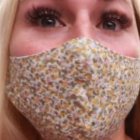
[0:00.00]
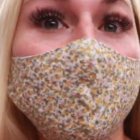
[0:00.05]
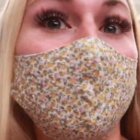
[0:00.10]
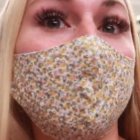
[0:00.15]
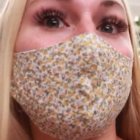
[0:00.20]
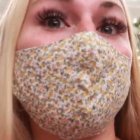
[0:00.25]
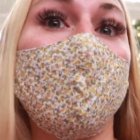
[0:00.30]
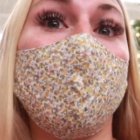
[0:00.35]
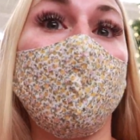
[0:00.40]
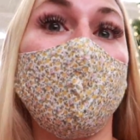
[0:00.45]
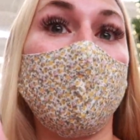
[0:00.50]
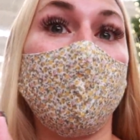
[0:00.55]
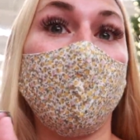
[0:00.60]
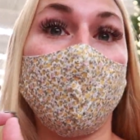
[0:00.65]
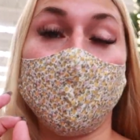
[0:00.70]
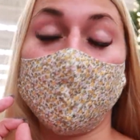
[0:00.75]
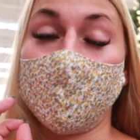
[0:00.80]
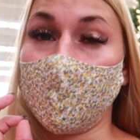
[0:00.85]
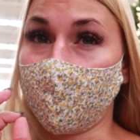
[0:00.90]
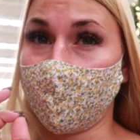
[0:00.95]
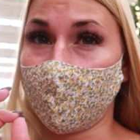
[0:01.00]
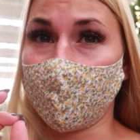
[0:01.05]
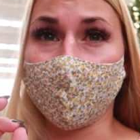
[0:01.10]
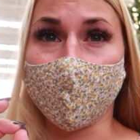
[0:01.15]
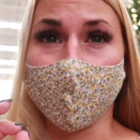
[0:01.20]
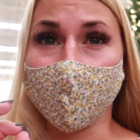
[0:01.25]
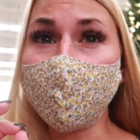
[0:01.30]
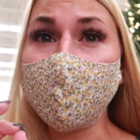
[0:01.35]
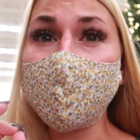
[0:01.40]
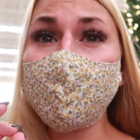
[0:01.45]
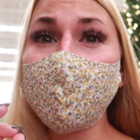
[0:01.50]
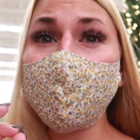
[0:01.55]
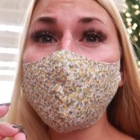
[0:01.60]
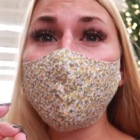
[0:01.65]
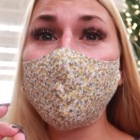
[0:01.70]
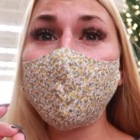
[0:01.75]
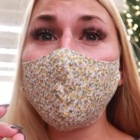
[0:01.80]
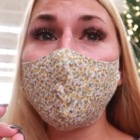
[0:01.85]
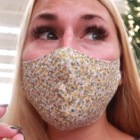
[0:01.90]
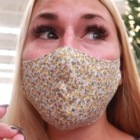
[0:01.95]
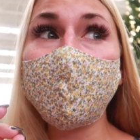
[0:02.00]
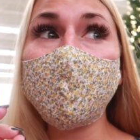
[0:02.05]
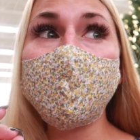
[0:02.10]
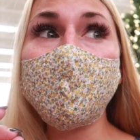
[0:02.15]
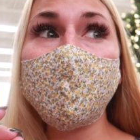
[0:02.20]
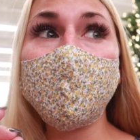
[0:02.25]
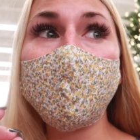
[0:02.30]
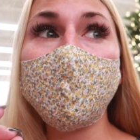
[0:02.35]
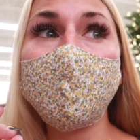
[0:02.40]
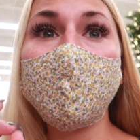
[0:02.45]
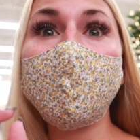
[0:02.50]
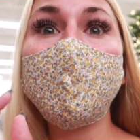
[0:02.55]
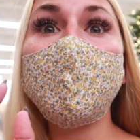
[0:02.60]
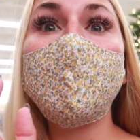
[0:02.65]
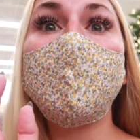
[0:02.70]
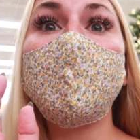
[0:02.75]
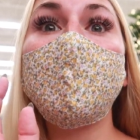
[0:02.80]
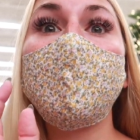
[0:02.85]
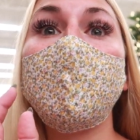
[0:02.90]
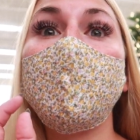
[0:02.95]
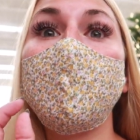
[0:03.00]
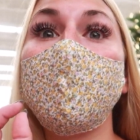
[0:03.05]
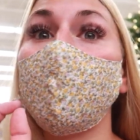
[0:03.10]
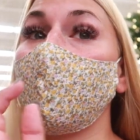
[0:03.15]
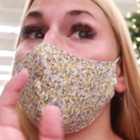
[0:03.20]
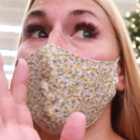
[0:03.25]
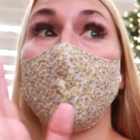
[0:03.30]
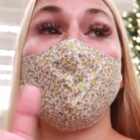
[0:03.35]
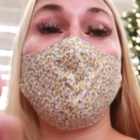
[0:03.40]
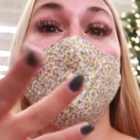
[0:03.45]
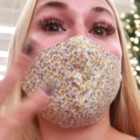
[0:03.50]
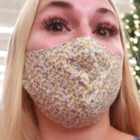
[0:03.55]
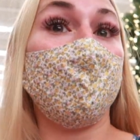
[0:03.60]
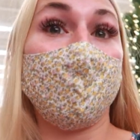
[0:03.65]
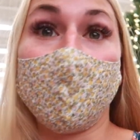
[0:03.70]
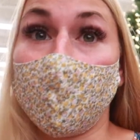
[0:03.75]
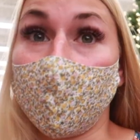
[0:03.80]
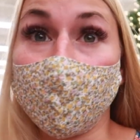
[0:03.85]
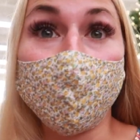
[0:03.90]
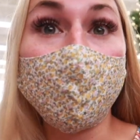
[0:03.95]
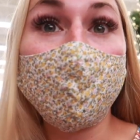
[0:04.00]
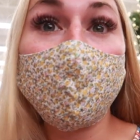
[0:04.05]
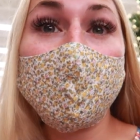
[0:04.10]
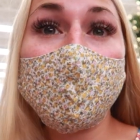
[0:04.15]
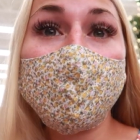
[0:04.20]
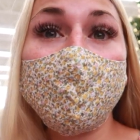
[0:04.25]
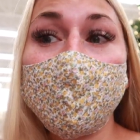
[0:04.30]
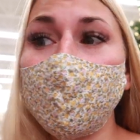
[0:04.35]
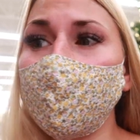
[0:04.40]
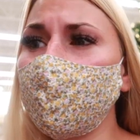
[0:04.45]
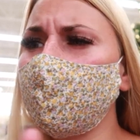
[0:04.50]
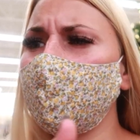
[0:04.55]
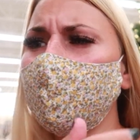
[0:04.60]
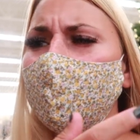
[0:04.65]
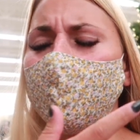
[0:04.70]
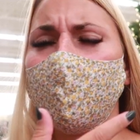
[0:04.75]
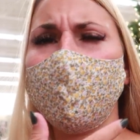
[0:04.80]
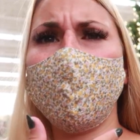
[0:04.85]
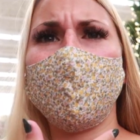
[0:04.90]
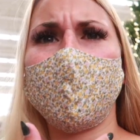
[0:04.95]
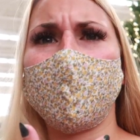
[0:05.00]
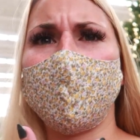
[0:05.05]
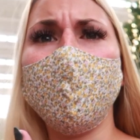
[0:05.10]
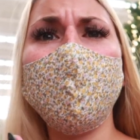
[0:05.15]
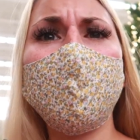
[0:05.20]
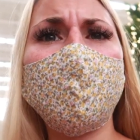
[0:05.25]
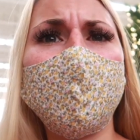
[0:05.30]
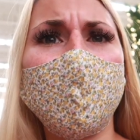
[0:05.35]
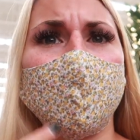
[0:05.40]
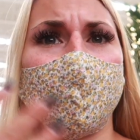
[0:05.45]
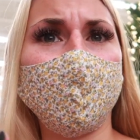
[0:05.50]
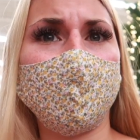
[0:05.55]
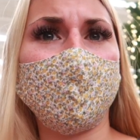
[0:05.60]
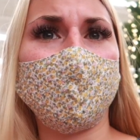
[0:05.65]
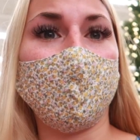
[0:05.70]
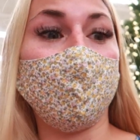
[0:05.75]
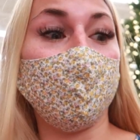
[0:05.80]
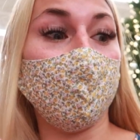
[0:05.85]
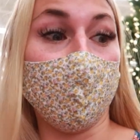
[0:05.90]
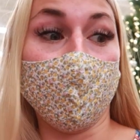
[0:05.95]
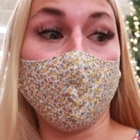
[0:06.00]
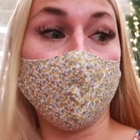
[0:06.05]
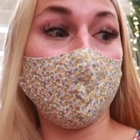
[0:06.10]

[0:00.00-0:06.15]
ideas about what I want to decorate my Christmas tree like this year. I might even get a new Christmas tree. Oh my gosh, I'm so